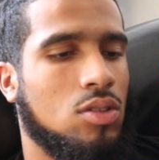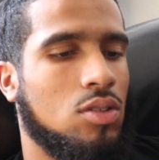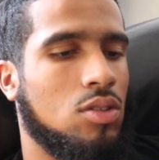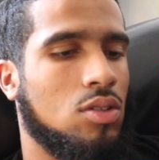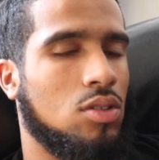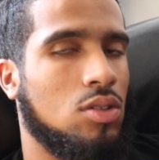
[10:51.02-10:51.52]

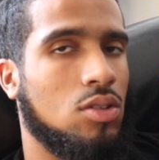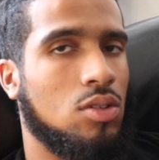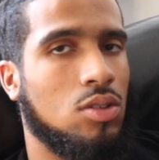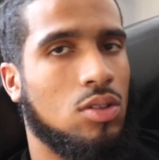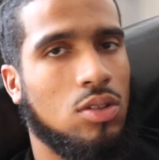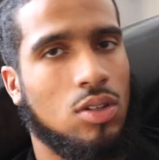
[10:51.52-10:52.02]
Okay,
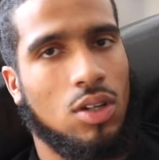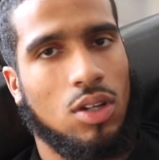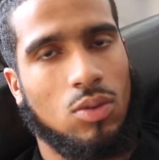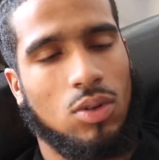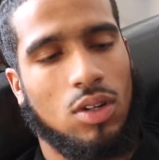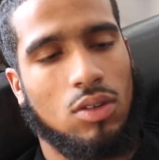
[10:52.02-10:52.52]
whatever, think. All
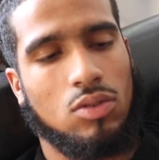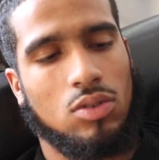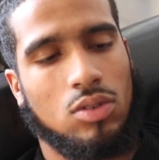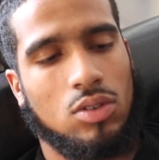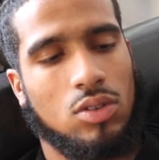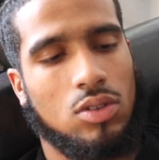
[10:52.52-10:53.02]
right, whatever.
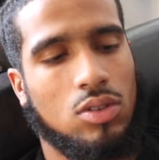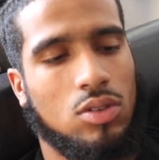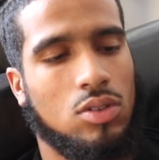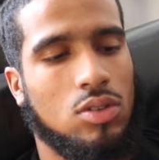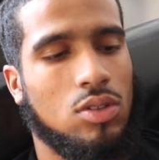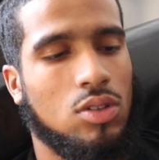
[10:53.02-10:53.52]
Whatever
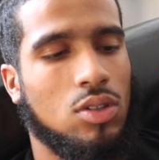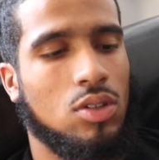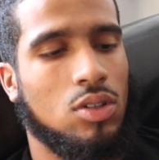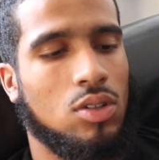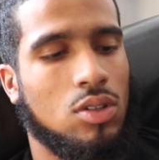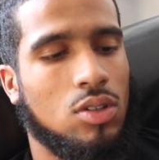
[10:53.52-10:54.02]
what?
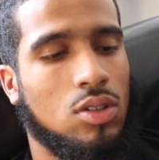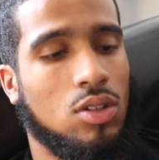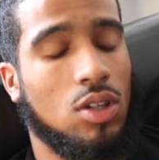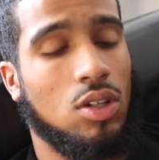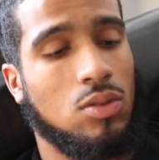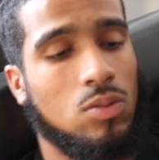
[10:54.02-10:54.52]

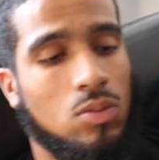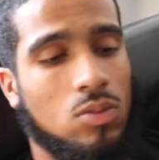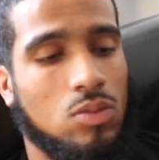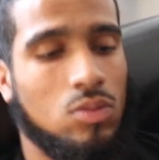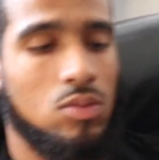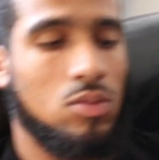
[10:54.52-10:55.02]
Nothing.
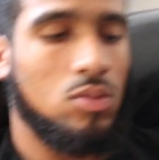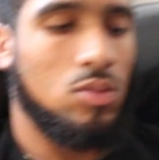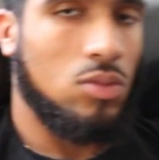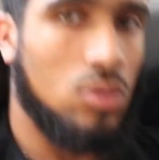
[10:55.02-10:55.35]
Yeah.